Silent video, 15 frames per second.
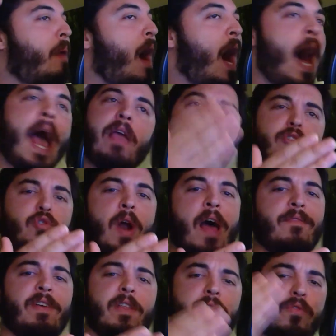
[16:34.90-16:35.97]
pile
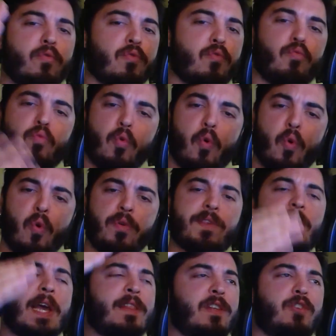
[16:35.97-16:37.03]
driving through the
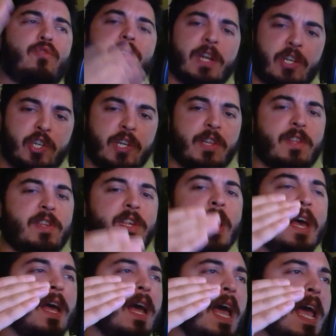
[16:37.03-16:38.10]
rules and the traditions
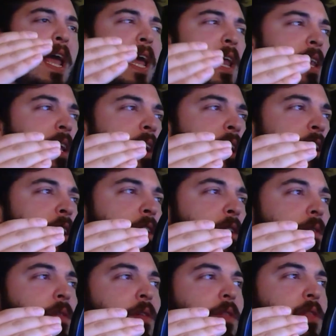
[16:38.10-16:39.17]
and
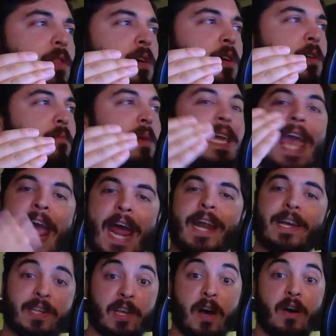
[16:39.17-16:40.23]
the
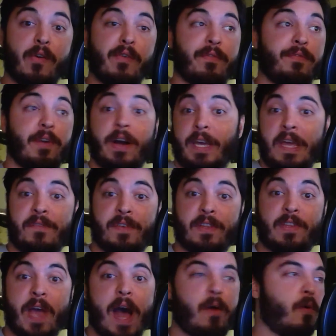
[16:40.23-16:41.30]
mechanics of a
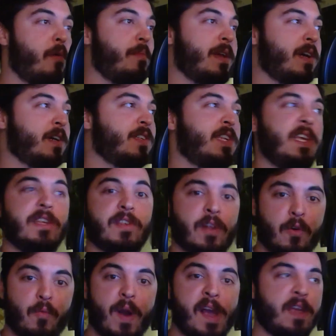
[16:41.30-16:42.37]
given tower because he's
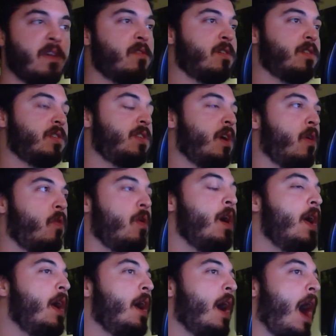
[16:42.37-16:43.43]
an irregular.
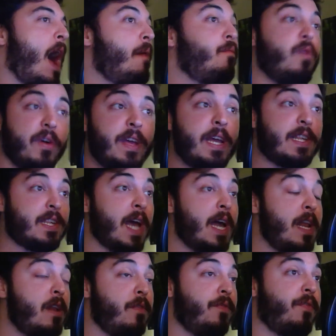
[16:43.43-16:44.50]
So I'm really
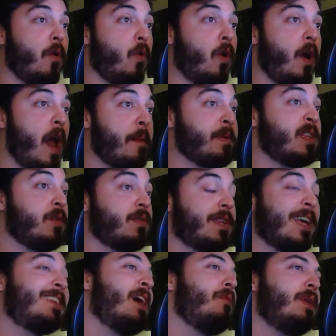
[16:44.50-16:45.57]
excited for episode
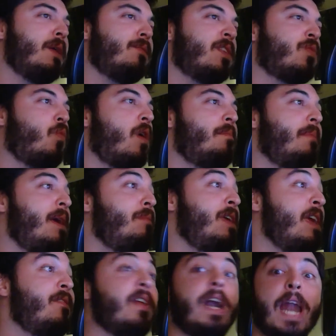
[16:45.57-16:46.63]
6. I would give this one
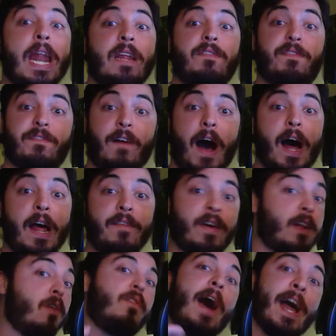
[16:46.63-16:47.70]
maybe even an 85.
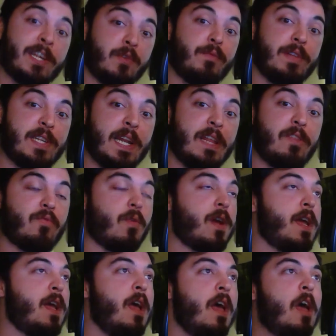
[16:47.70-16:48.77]
I know last one is
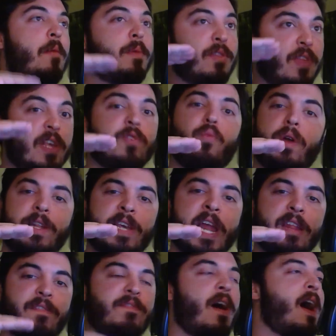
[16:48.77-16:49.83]
83, but this one is
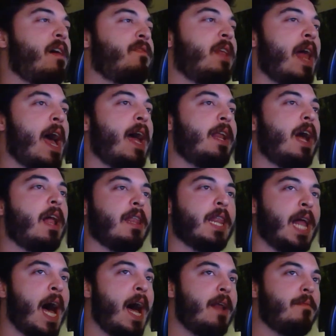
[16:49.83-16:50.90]
85. It had a
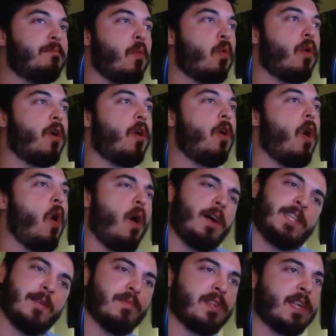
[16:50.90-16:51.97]
lot more
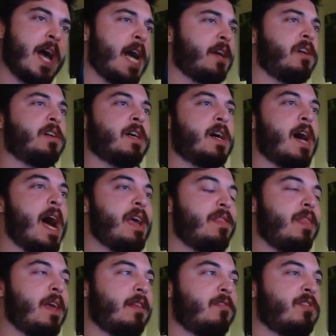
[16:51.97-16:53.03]
awesome Sakuga.
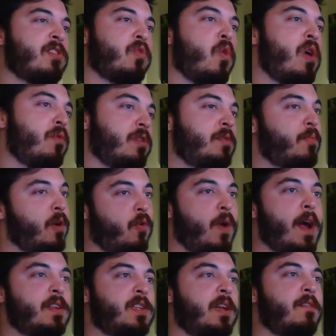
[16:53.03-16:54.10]
I think the story was
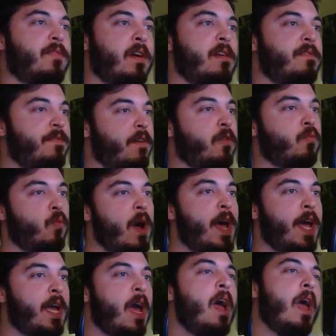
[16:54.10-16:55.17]
progressed in a very fun
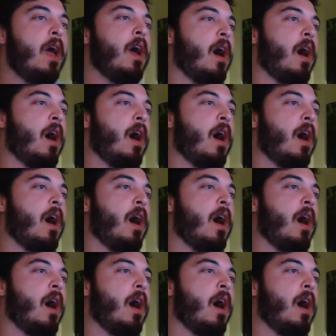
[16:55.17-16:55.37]
way.